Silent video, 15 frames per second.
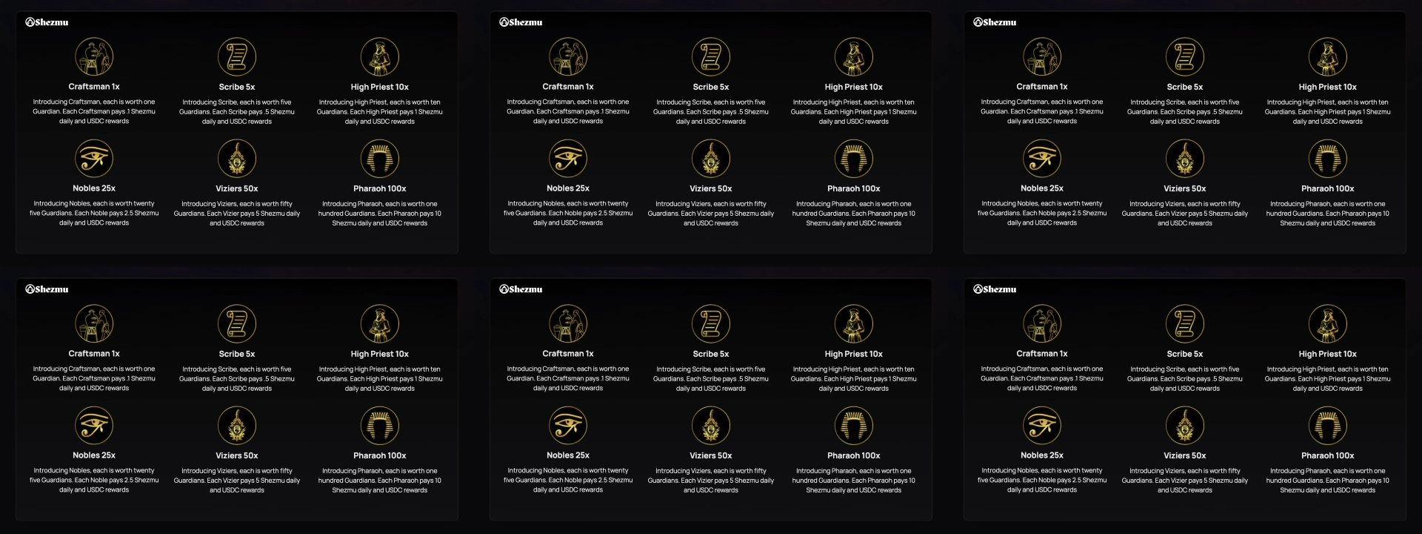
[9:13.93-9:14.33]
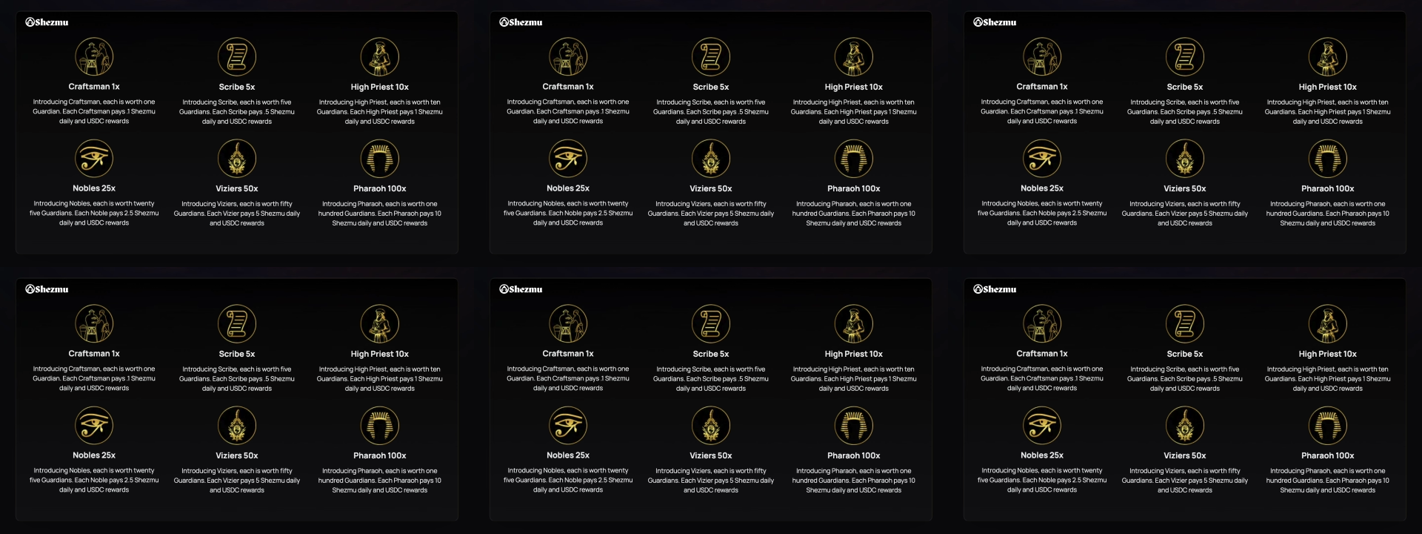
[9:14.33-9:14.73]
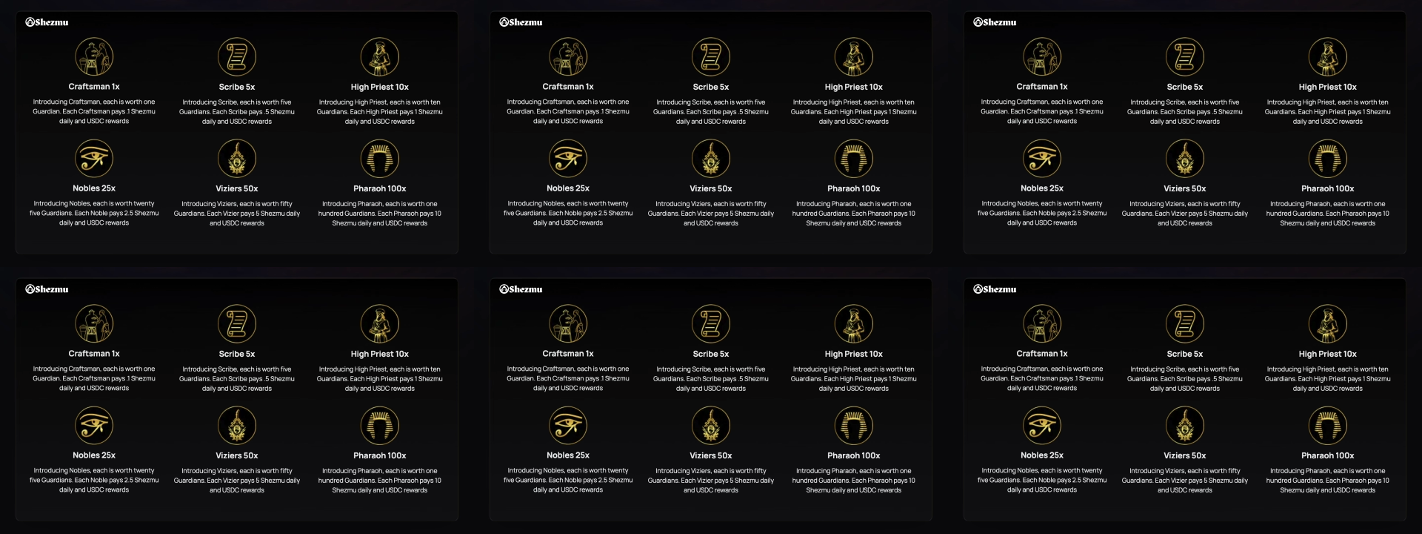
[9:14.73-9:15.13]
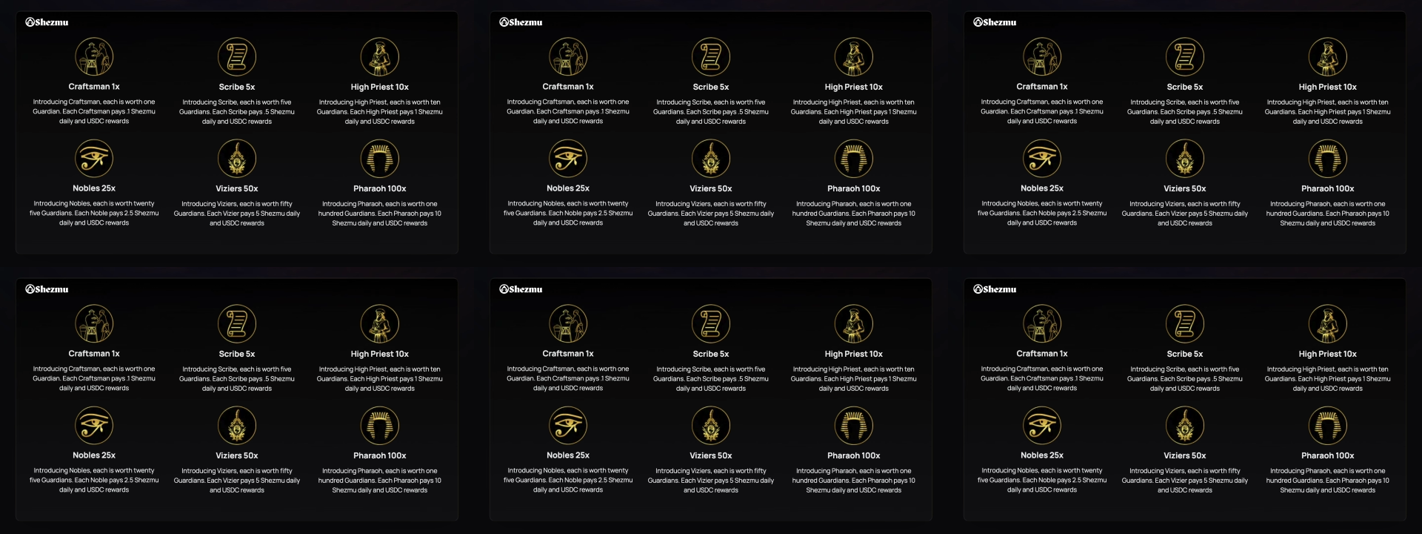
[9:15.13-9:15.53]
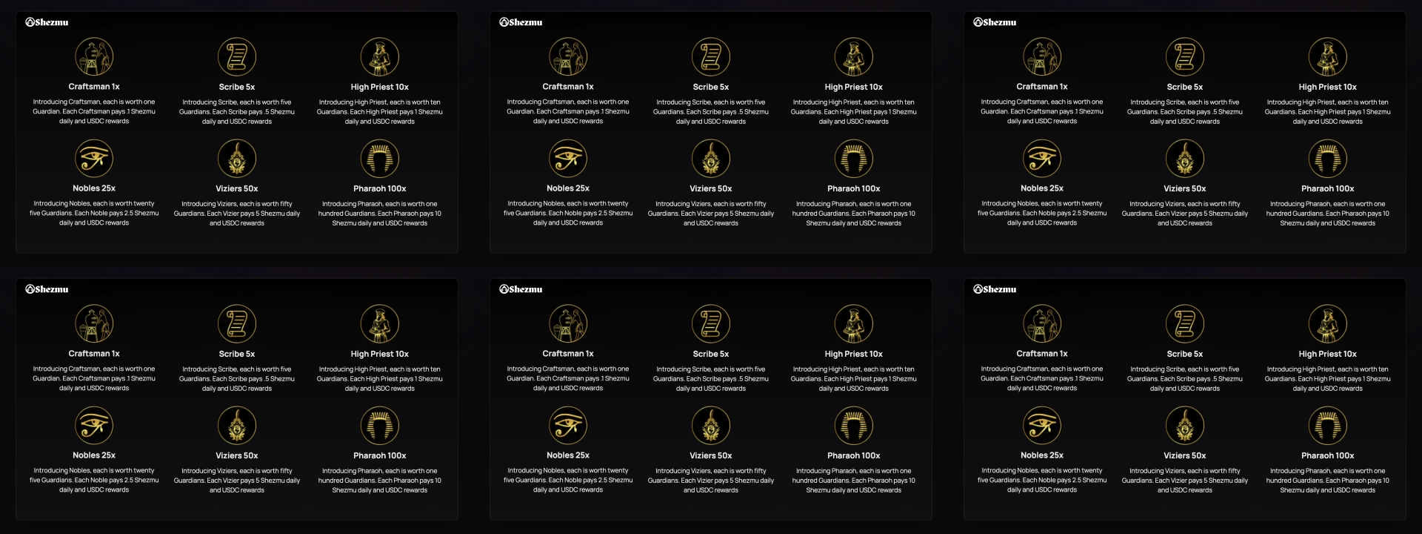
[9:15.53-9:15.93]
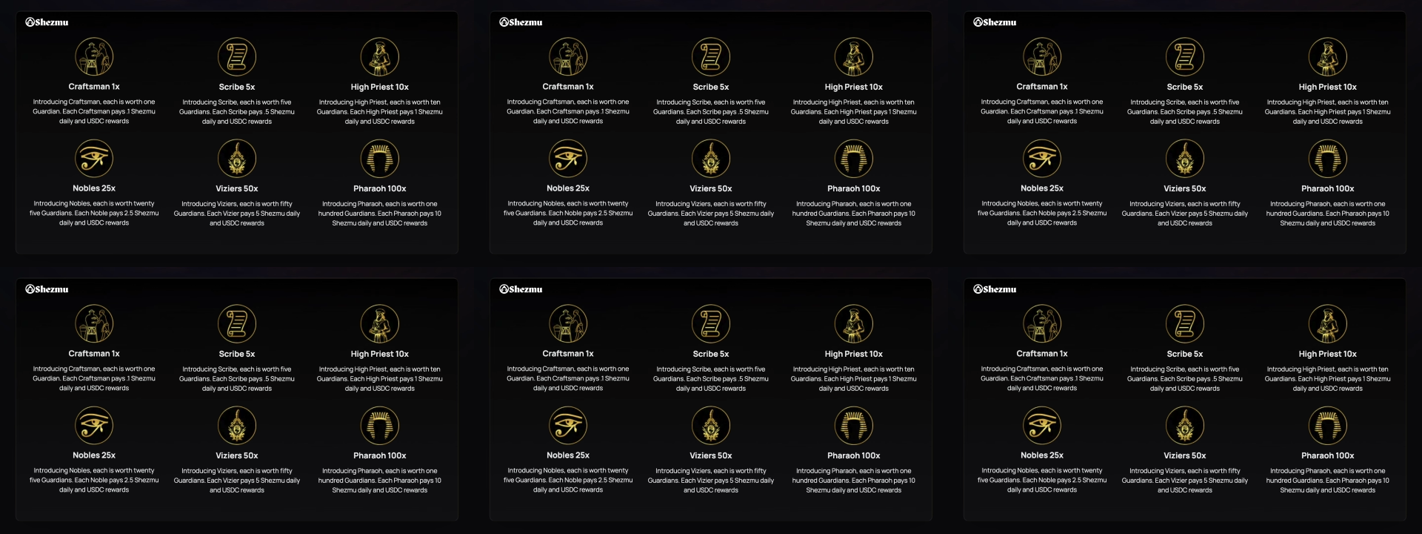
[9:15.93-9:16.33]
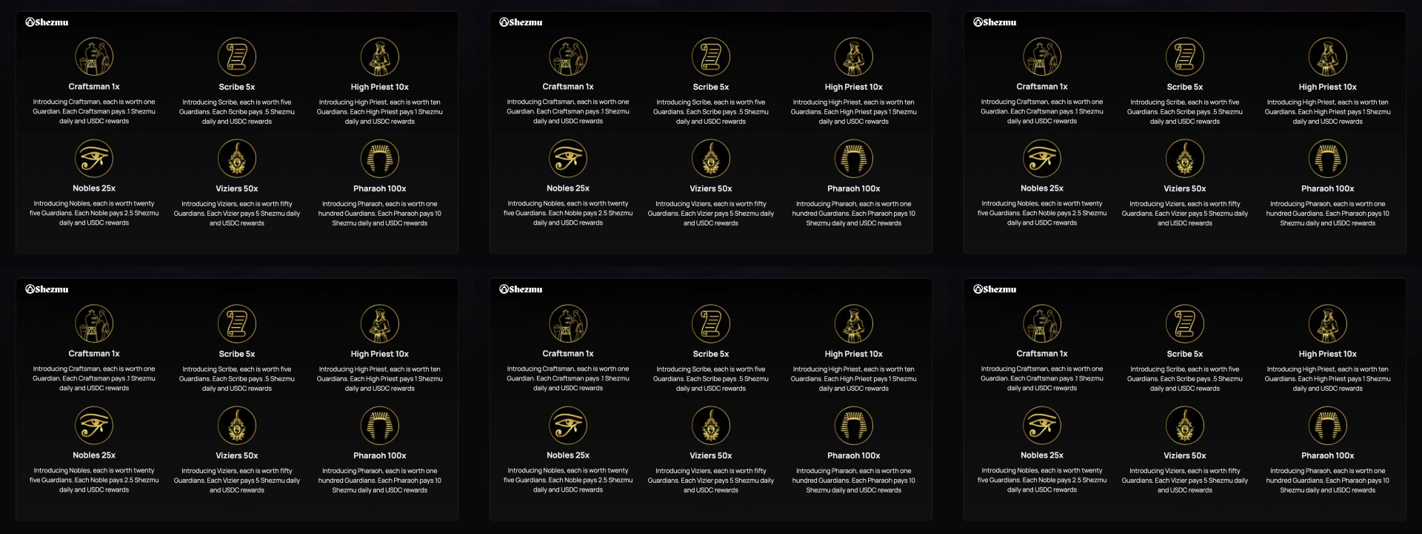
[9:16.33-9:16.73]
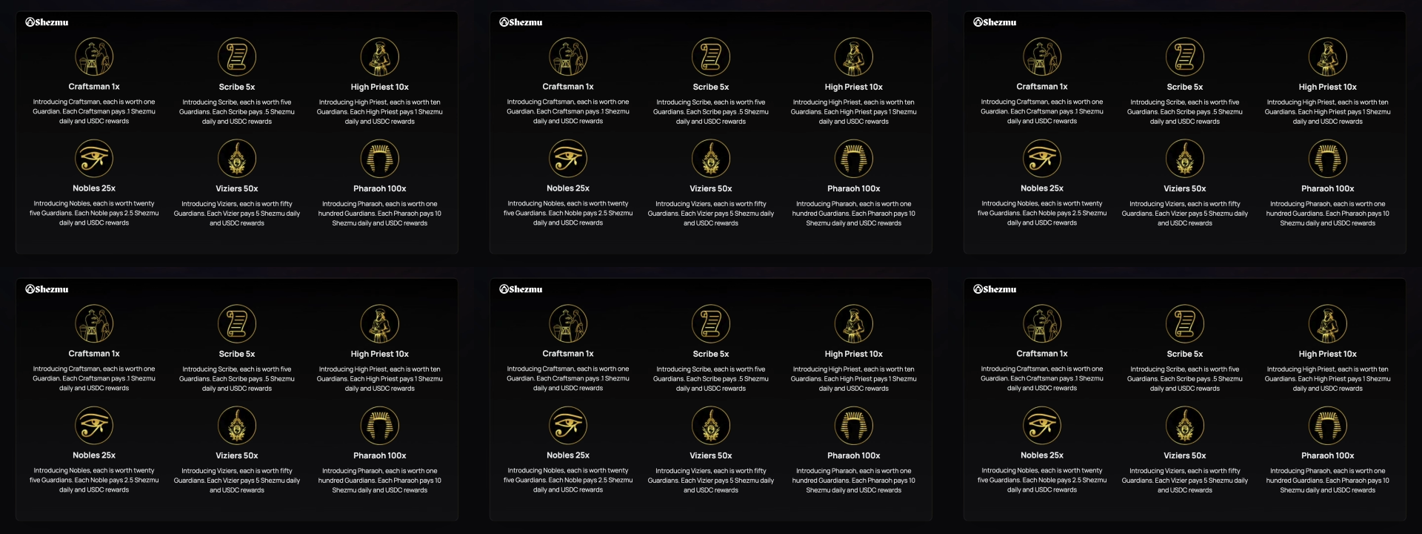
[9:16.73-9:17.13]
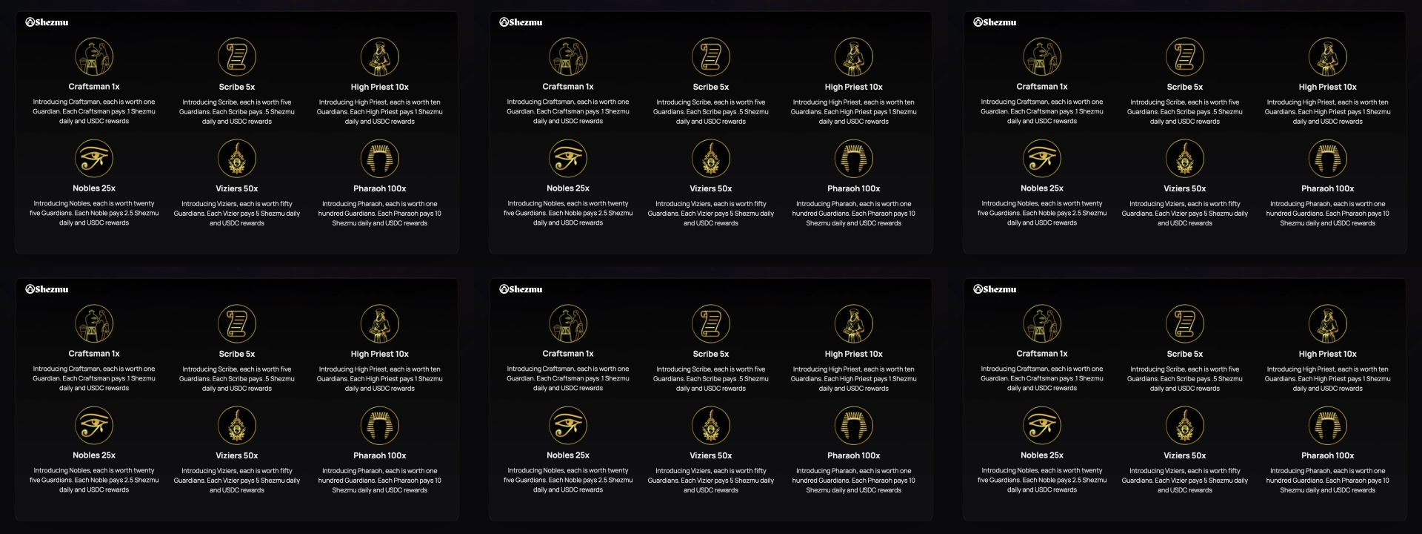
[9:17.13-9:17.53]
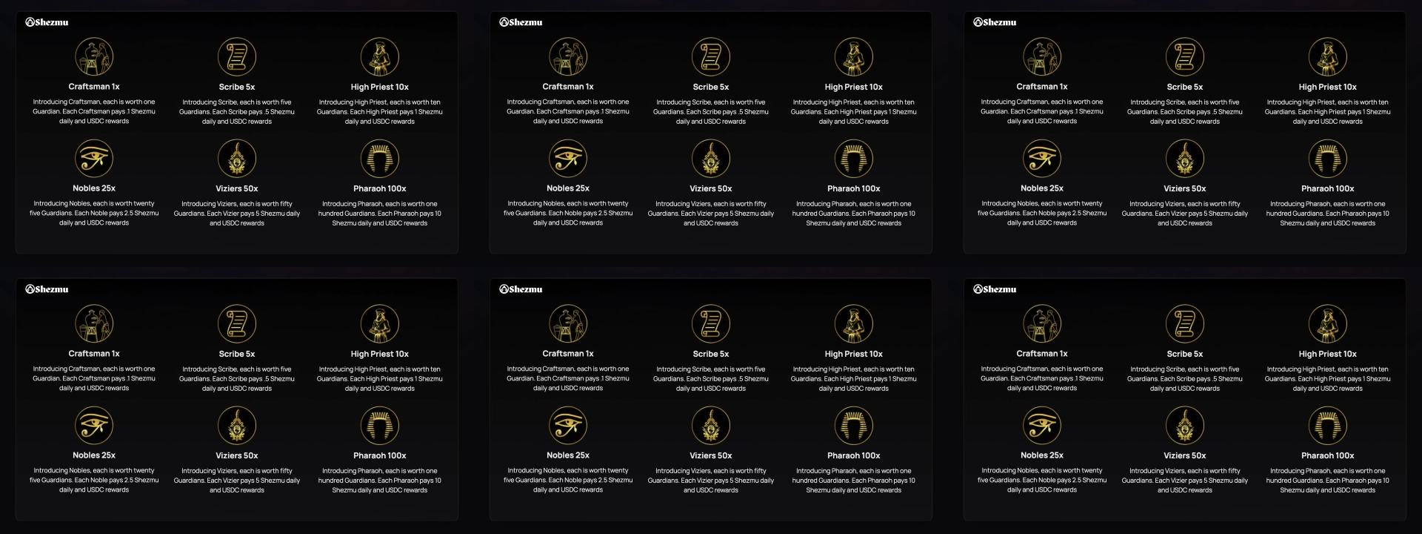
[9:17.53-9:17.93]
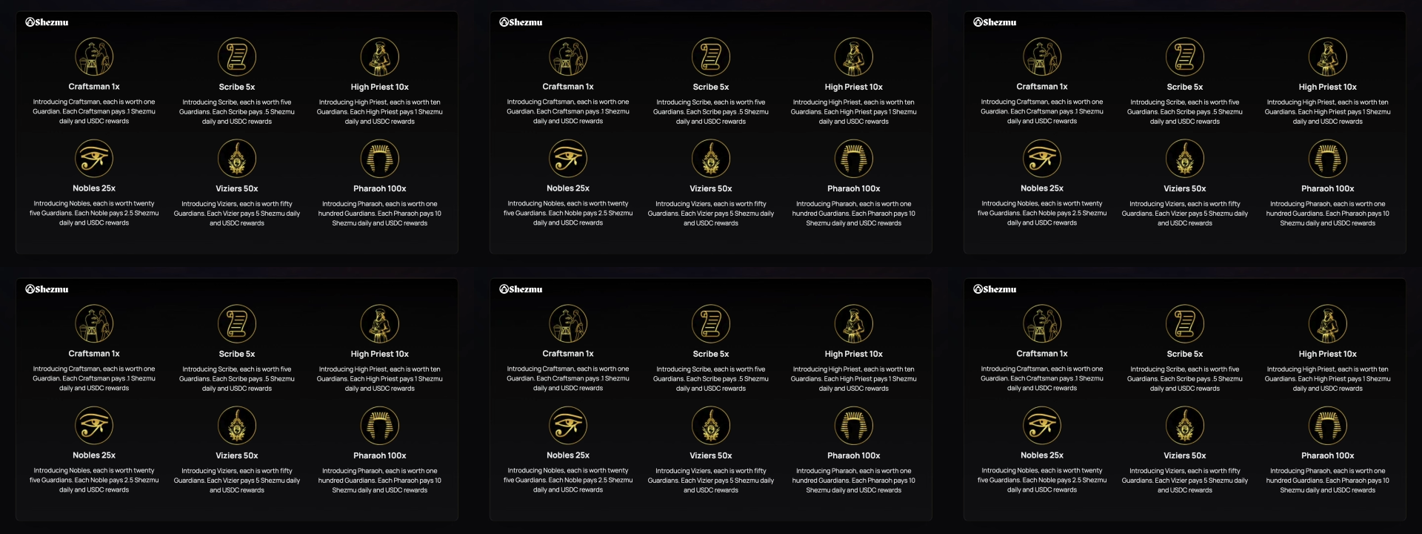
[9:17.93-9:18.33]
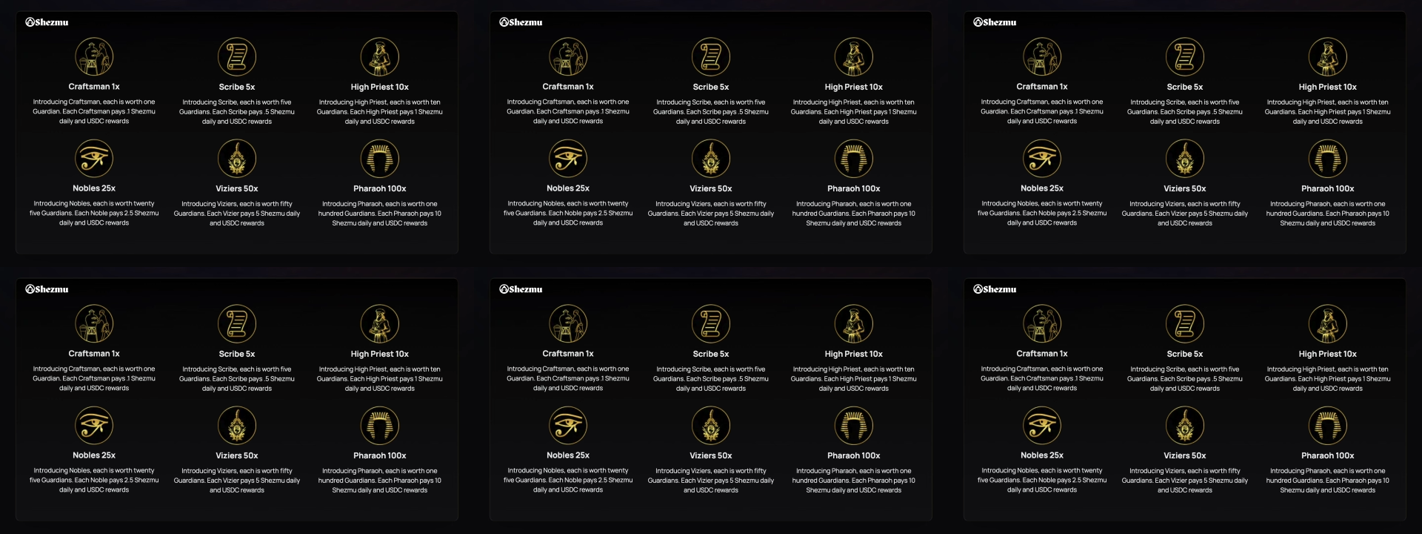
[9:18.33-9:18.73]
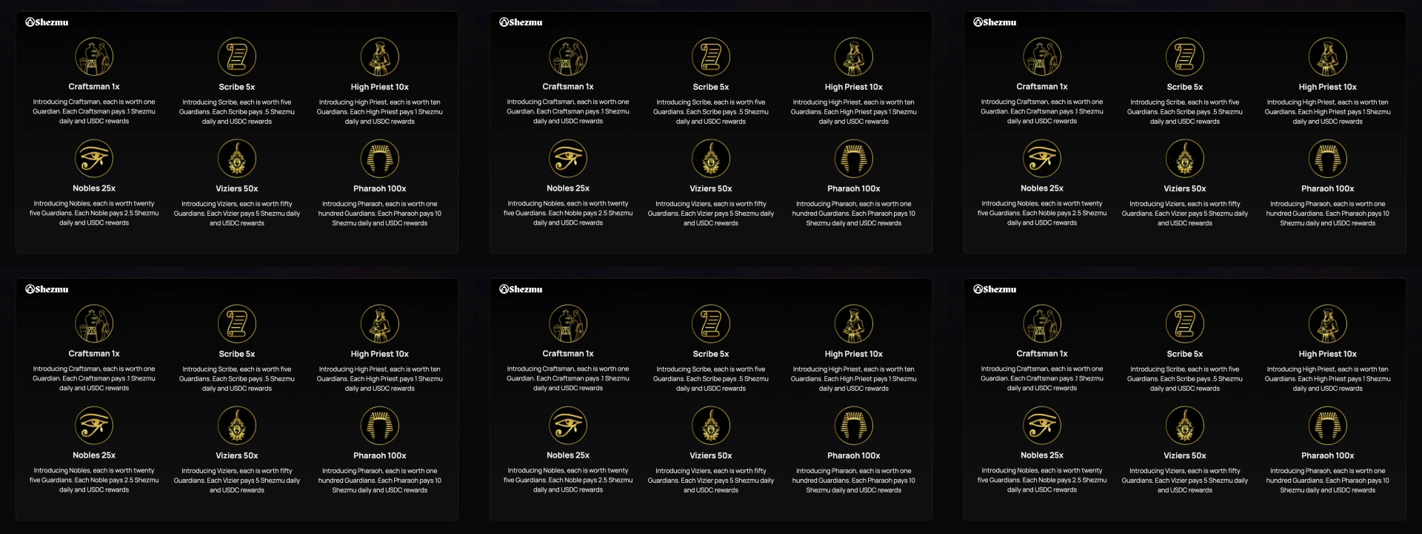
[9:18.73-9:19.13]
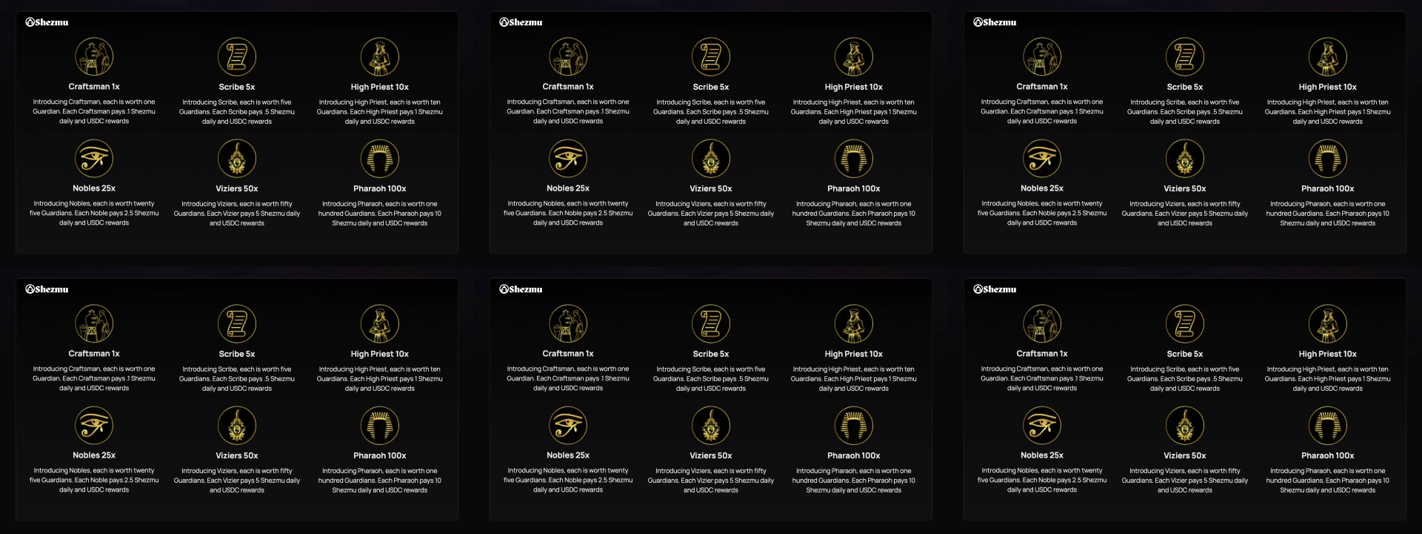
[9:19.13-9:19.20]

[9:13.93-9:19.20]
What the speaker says: Nobody's mouth can be seen.